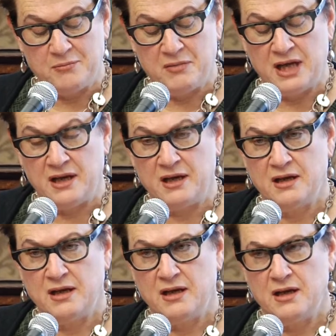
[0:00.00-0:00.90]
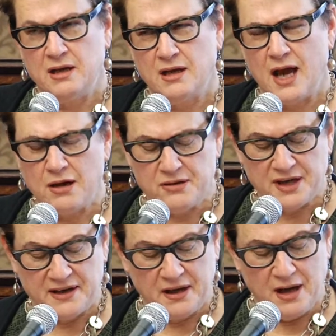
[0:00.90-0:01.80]
at me. How could
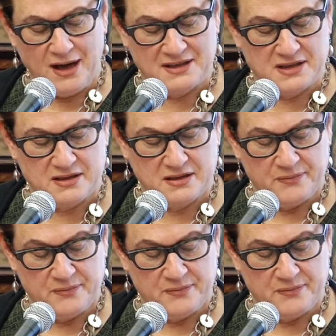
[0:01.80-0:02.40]
I not?